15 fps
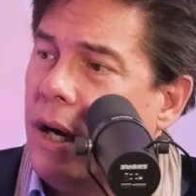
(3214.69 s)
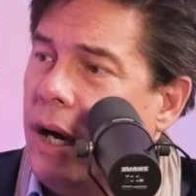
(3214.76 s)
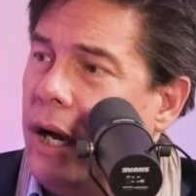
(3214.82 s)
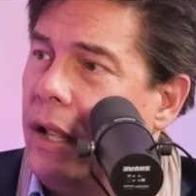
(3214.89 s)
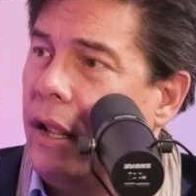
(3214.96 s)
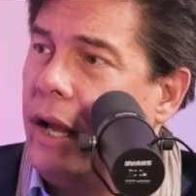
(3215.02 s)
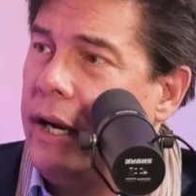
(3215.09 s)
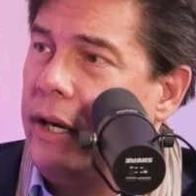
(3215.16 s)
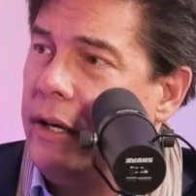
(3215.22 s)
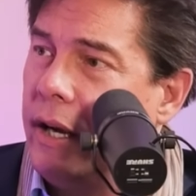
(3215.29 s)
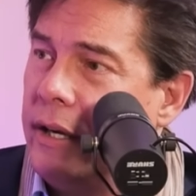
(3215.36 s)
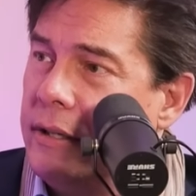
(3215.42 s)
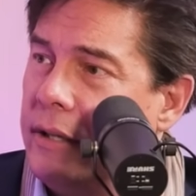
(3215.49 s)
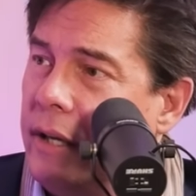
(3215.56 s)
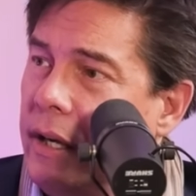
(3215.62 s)
I like
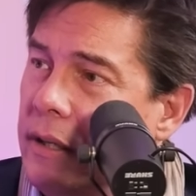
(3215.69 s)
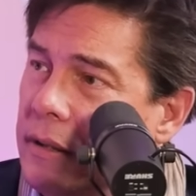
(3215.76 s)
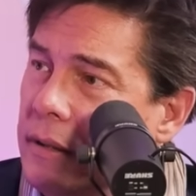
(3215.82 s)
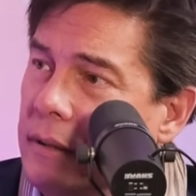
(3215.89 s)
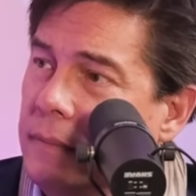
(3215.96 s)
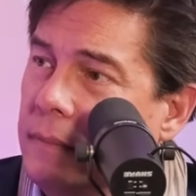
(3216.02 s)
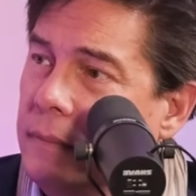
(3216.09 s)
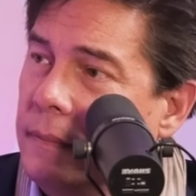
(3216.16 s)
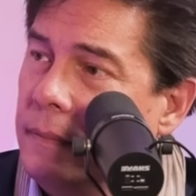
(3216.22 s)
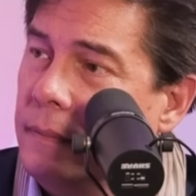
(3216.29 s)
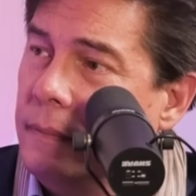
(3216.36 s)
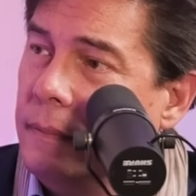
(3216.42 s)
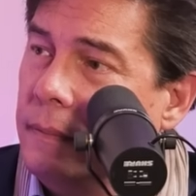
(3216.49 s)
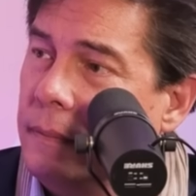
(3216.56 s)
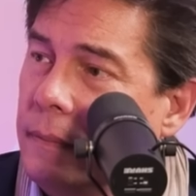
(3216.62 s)
nice things.
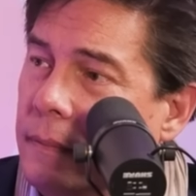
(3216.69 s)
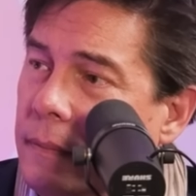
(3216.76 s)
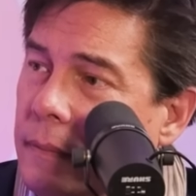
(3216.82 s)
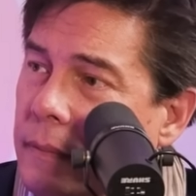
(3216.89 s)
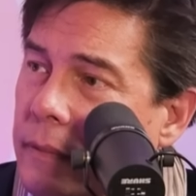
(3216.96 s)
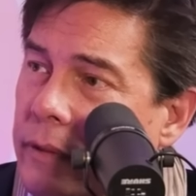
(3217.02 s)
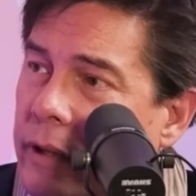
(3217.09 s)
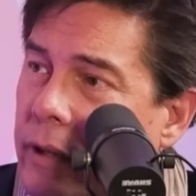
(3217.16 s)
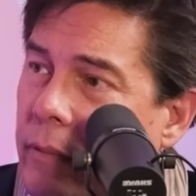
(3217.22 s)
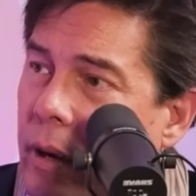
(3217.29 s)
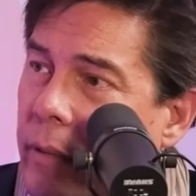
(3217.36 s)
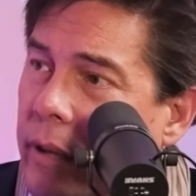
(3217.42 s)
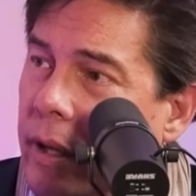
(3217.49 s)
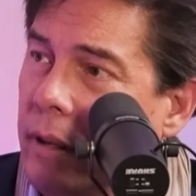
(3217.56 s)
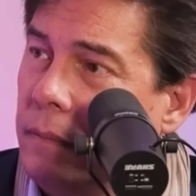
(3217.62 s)
There's nothing
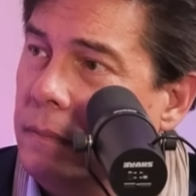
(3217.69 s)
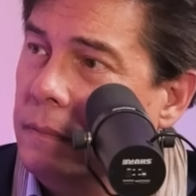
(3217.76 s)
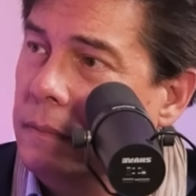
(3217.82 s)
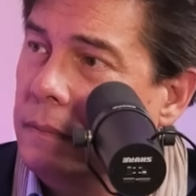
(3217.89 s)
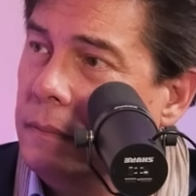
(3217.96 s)
wrong with that.